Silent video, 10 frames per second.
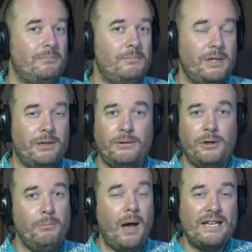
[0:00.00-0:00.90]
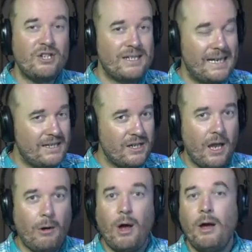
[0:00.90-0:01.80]
you may just need to
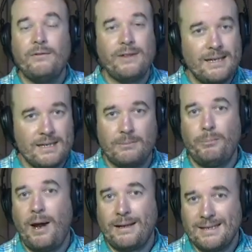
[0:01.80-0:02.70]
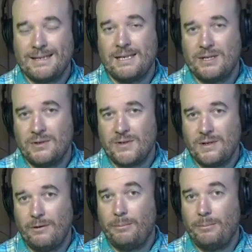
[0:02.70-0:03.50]
go over this and practice this yourself,